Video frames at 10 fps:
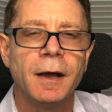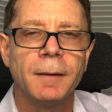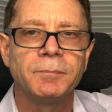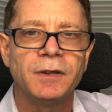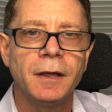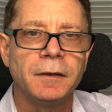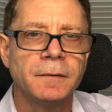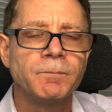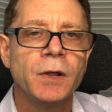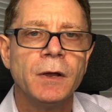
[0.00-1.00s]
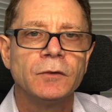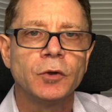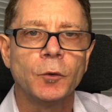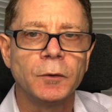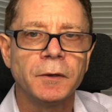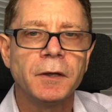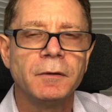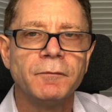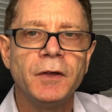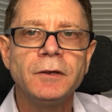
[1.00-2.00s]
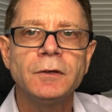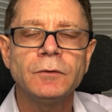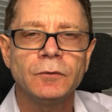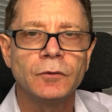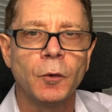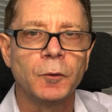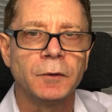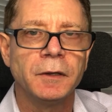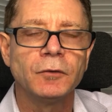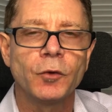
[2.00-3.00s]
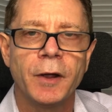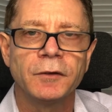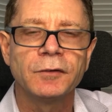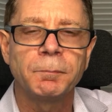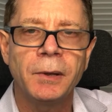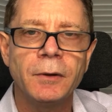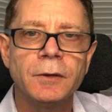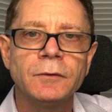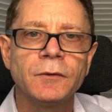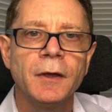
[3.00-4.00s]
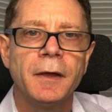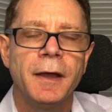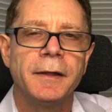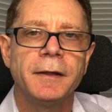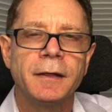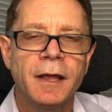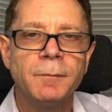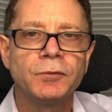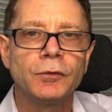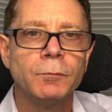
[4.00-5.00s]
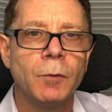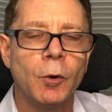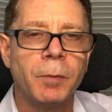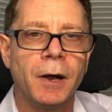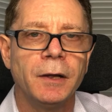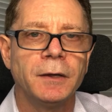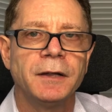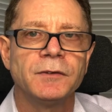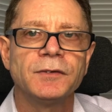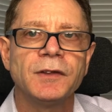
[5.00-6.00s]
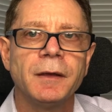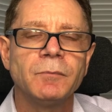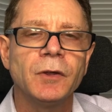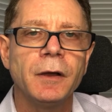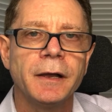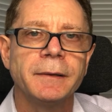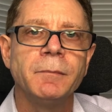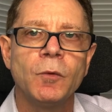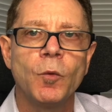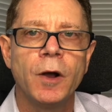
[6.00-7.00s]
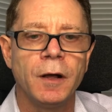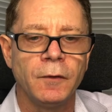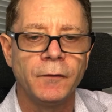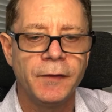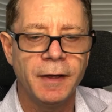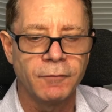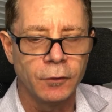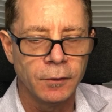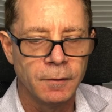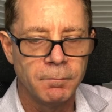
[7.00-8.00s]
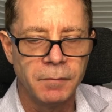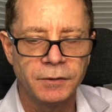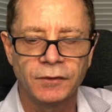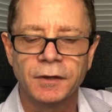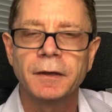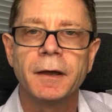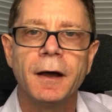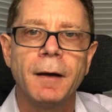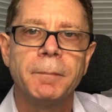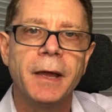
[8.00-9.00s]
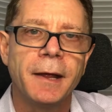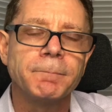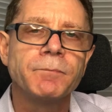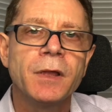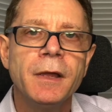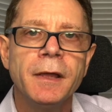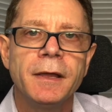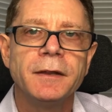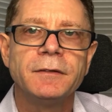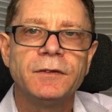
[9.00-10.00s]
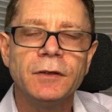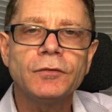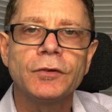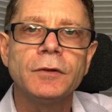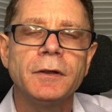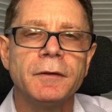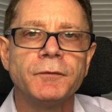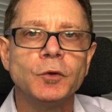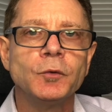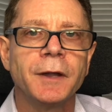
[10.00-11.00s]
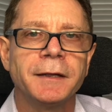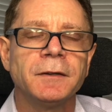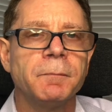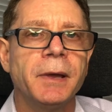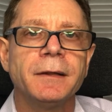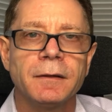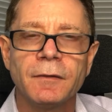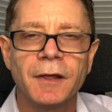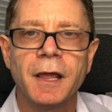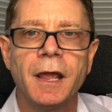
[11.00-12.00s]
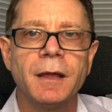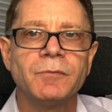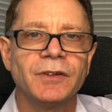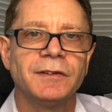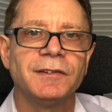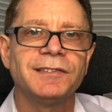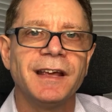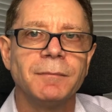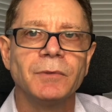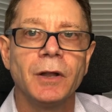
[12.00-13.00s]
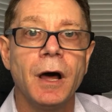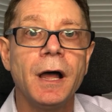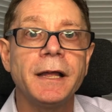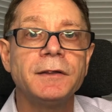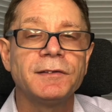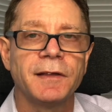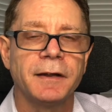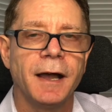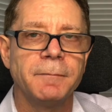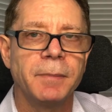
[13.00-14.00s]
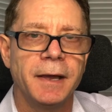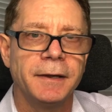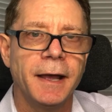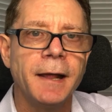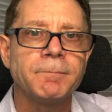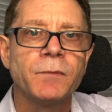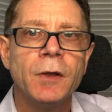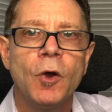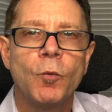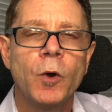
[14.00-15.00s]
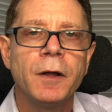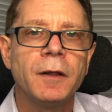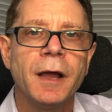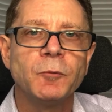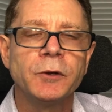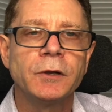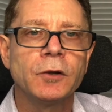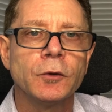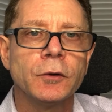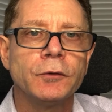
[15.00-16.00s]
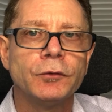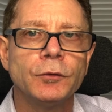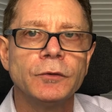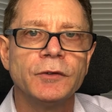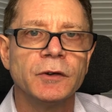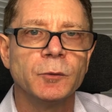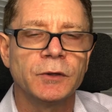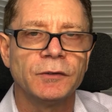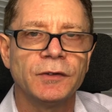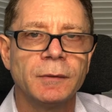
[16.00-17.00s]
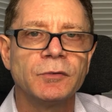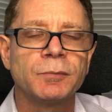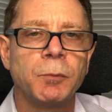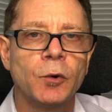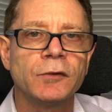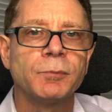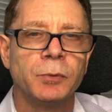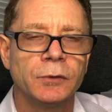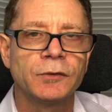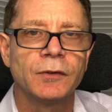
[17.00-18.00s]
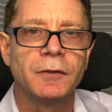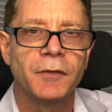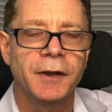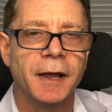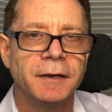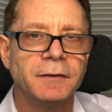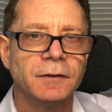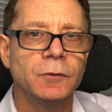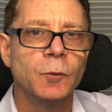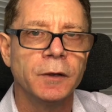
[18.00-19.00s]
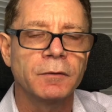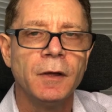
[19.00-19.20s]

updated. Totally convenient, totally transparent, and it keeps you mobile at the same time while never missing a bet. In addition, if you'd like to bet the games at the same lines that I bet at, well, I would encourage you to deal with the same sports books that I deal with.